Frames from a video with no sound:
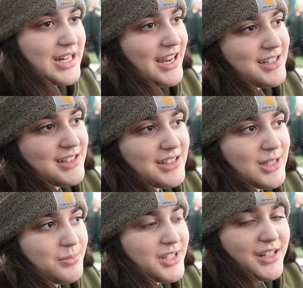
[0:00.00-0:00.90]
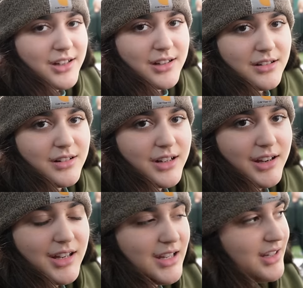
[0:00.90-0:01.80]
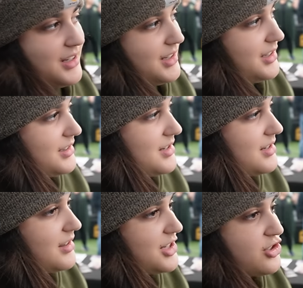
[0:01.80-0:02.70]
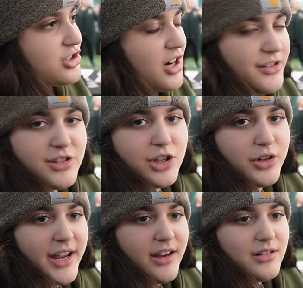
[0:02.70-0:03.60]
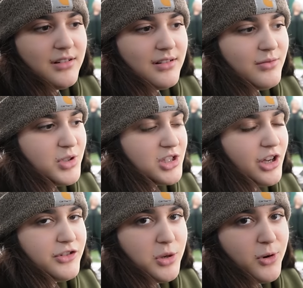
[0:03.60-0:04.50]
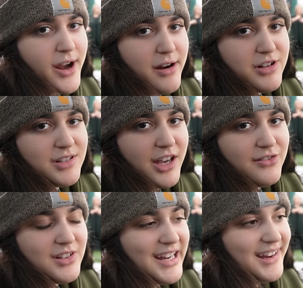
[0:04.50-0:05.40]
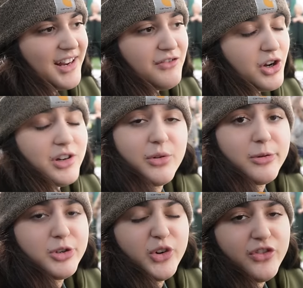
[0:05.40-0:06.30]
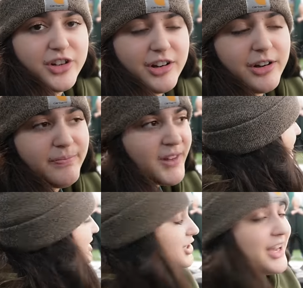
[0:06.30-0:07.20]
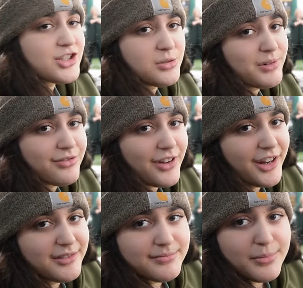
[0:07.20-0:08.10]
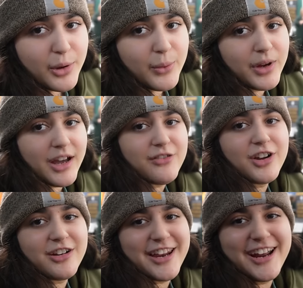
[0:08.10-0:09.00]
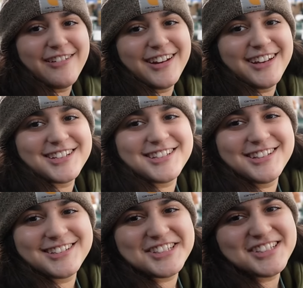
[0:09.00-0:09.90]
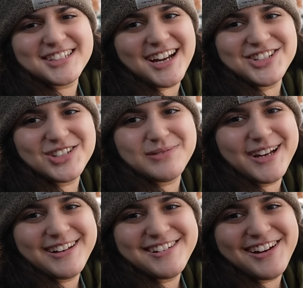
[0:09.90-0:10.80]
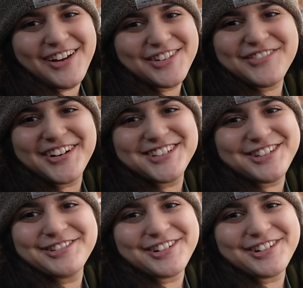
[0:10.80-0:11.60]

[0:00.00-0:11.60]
Sky's eating some dinner, and things are starting to slow down. We still have 2 more hours left, and I have no idea what I'm doing for dinner. So that should be fun, but we gotta figure that out next. Look, see, Sky's just making all the friends in the